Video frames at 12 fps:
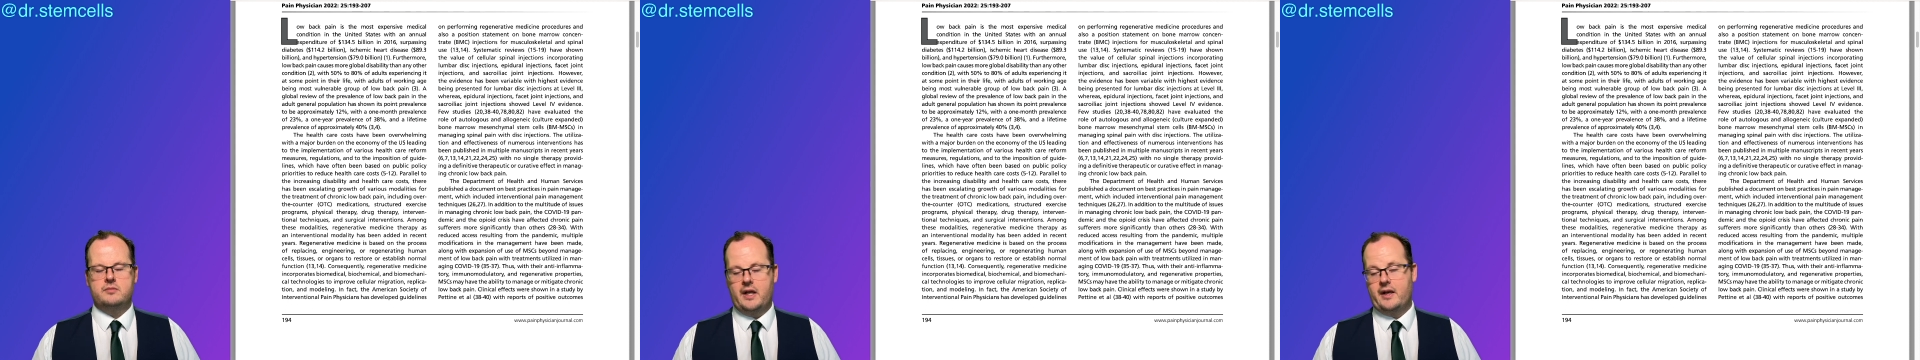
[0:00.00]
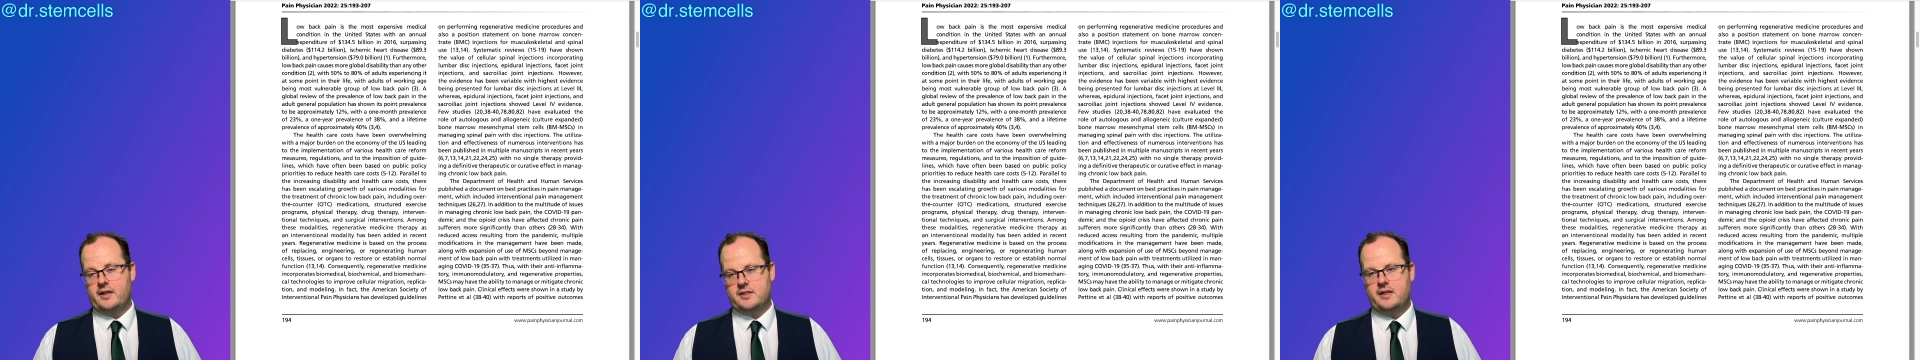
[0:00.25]

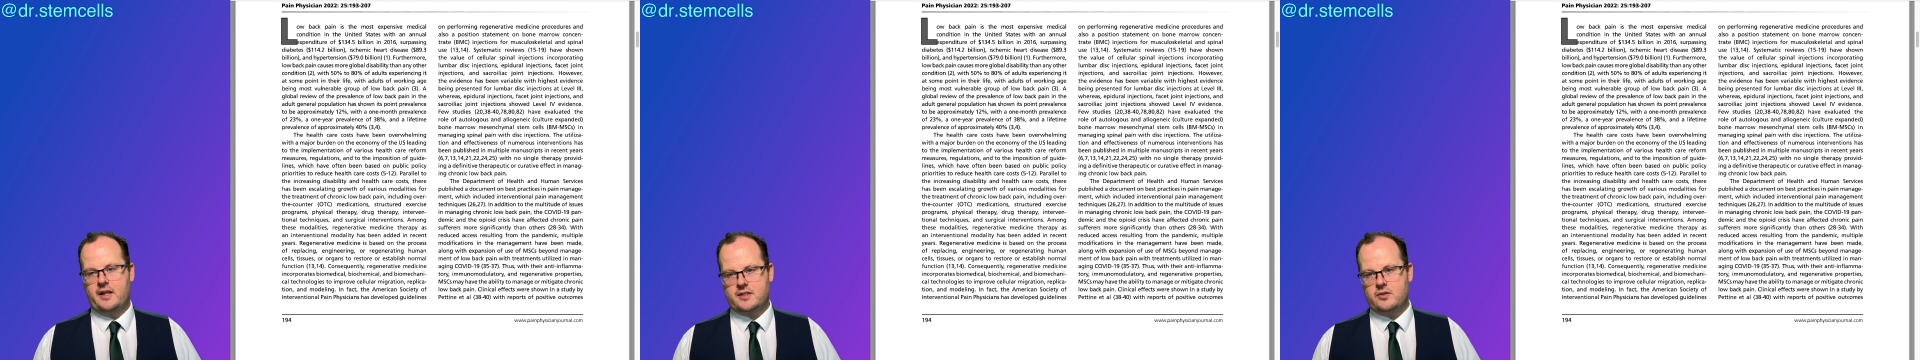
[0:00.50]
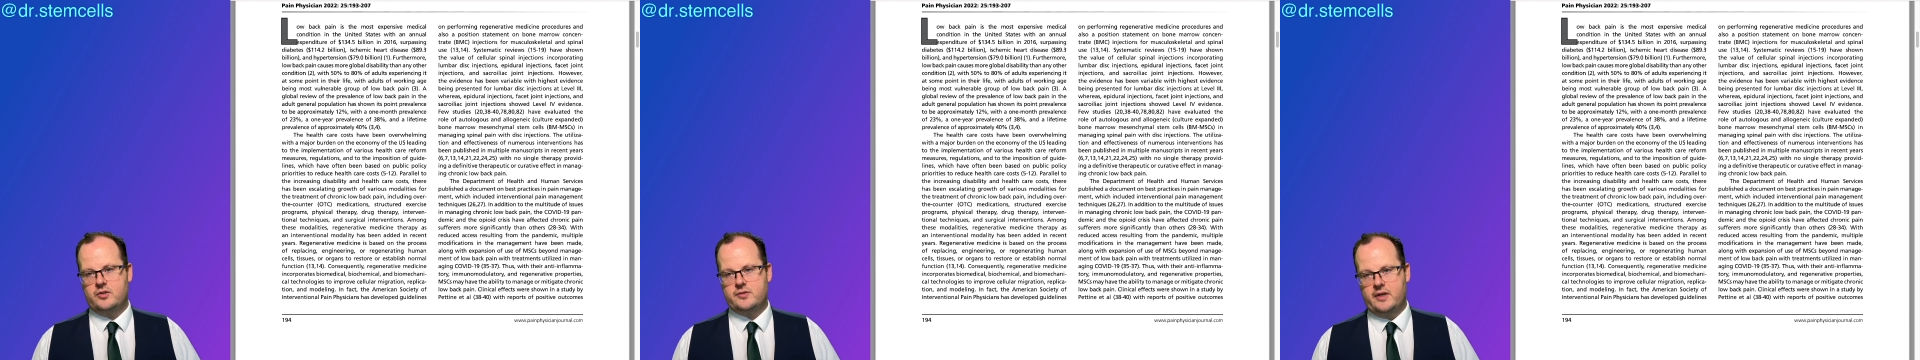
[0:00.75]
And actually, that's
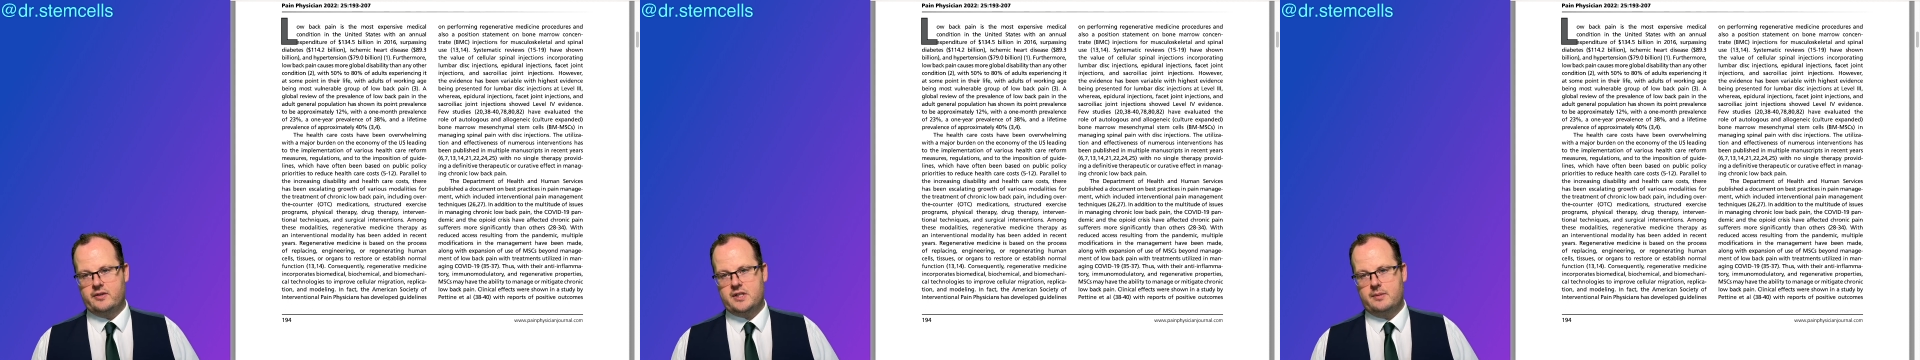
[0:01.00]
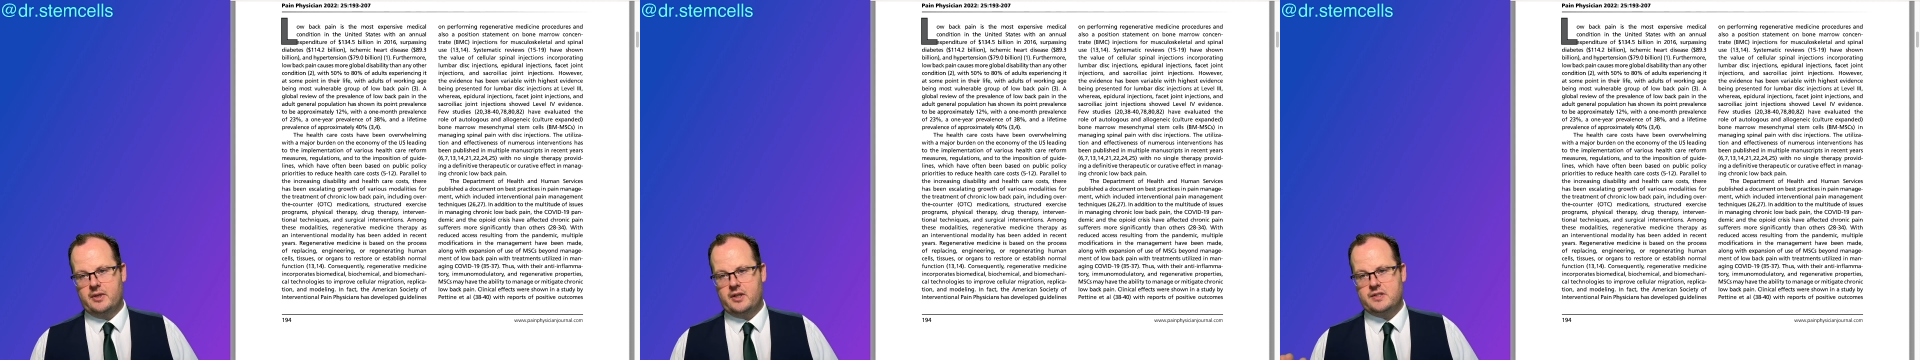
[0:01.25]
also
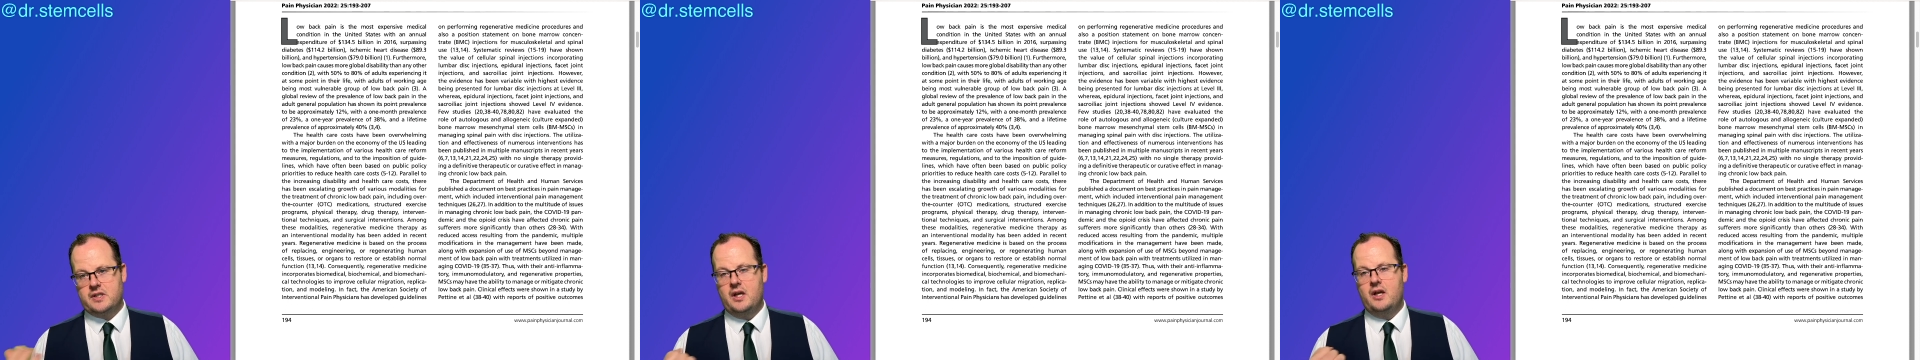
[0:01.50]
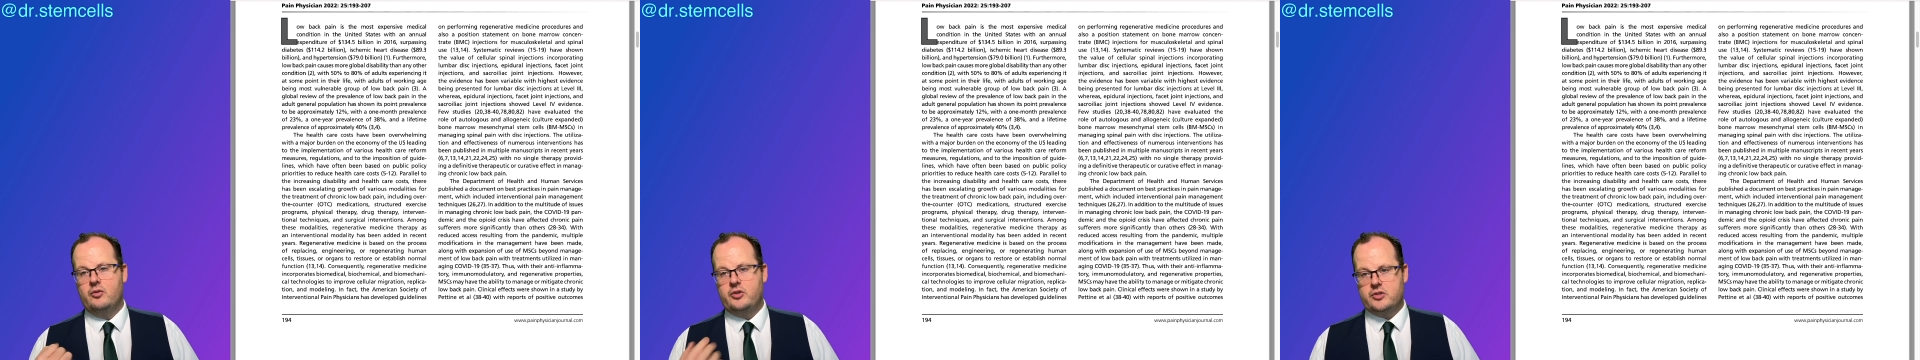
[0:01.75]
interesting, because
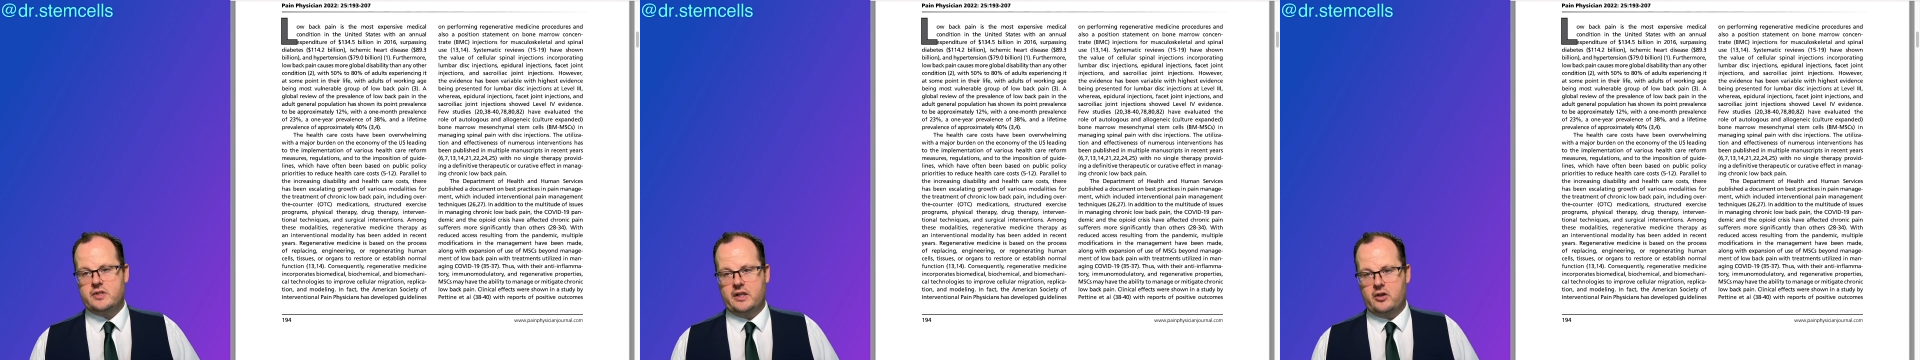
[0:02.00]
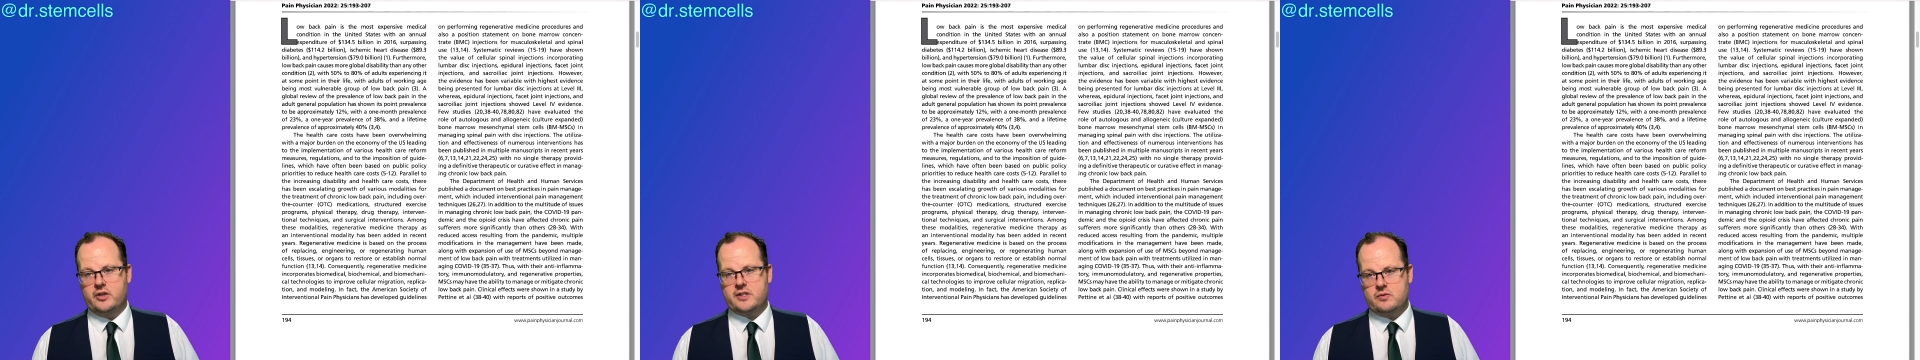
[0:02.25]
reducing the
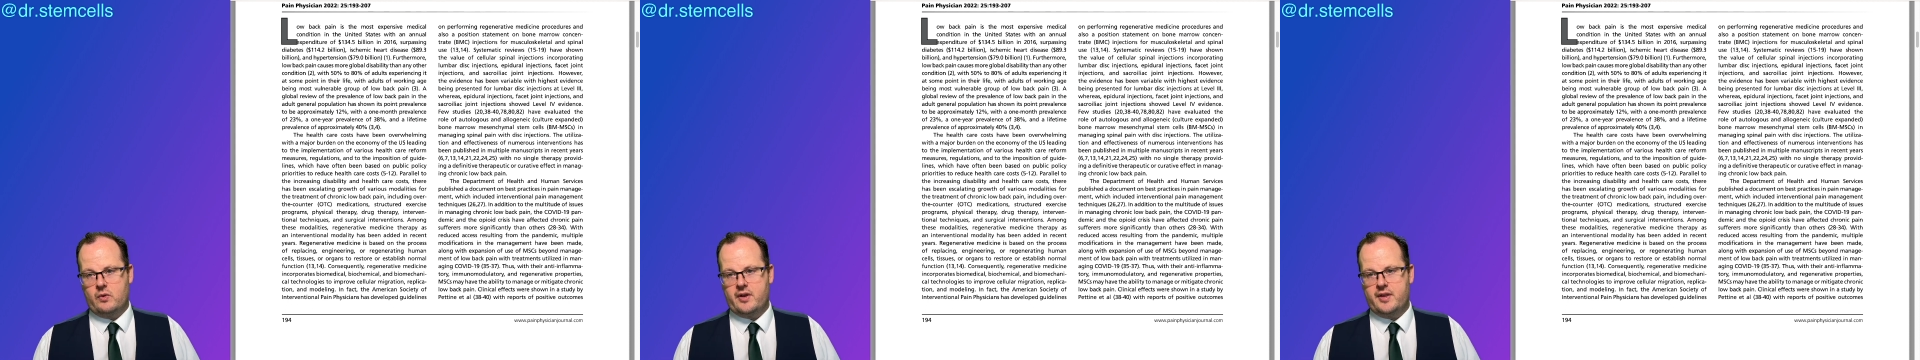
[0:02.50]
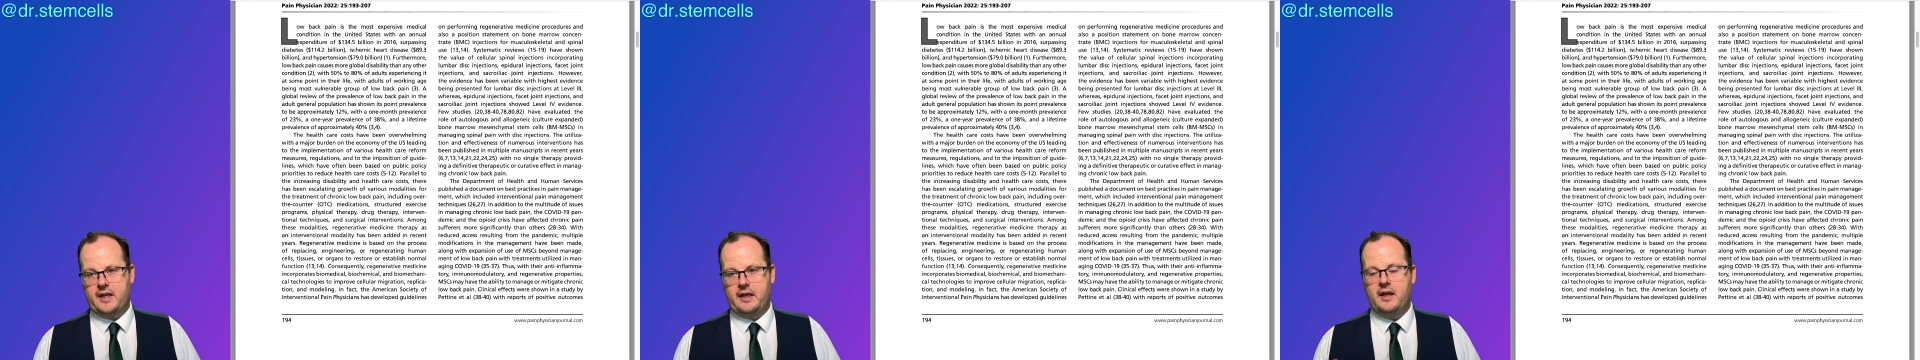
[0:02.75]
cost is one
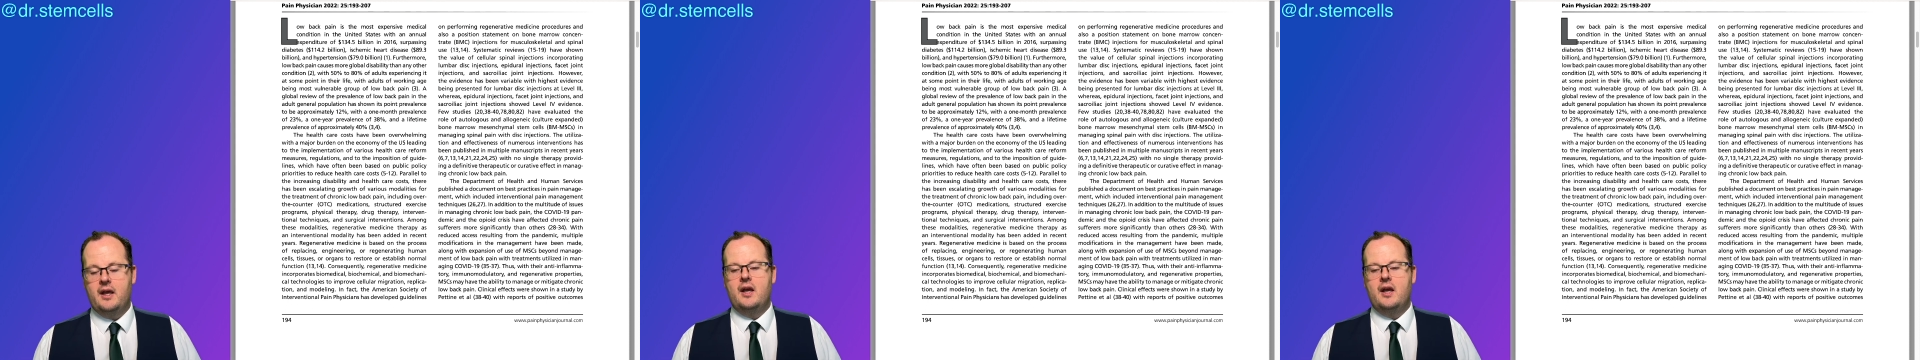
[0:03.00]
thing,